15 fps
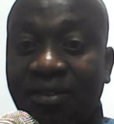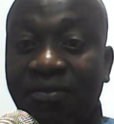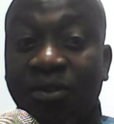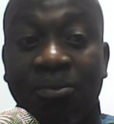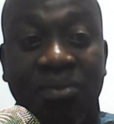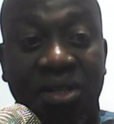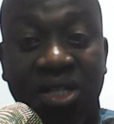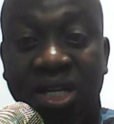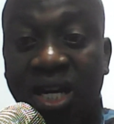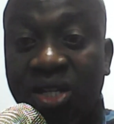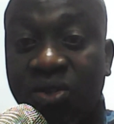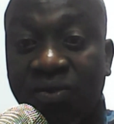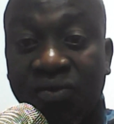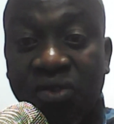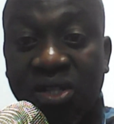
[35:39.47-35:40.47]
from the
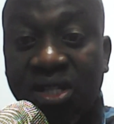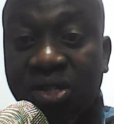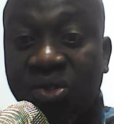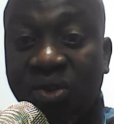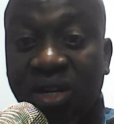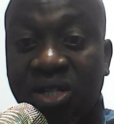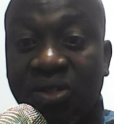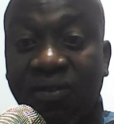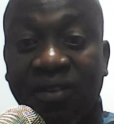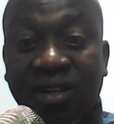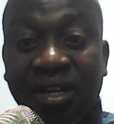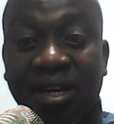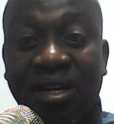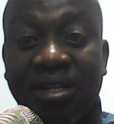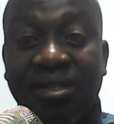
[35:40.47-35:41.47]
Church of Jesus Christ of
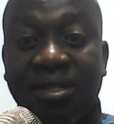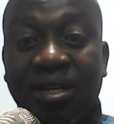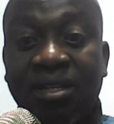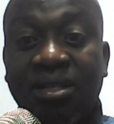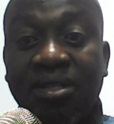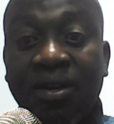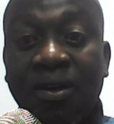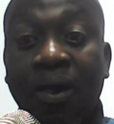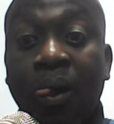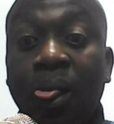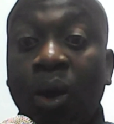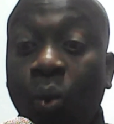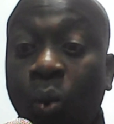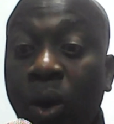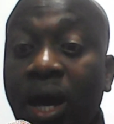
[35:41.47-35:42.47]
Latter-day Saints,
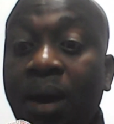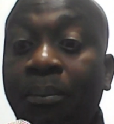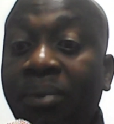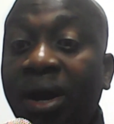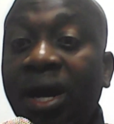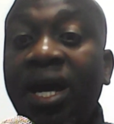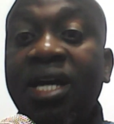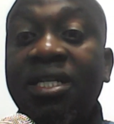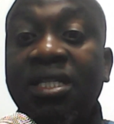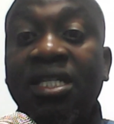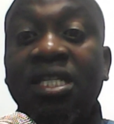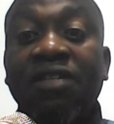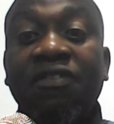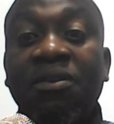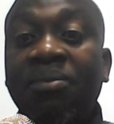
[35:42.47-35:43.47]
where prayer is
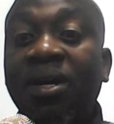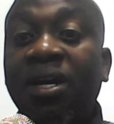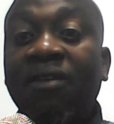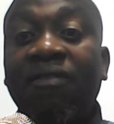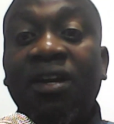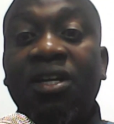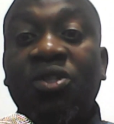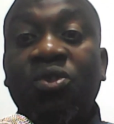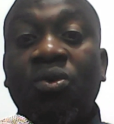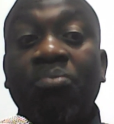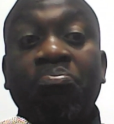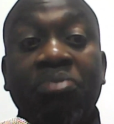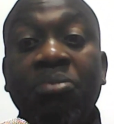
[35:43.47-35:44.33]
given by revelation.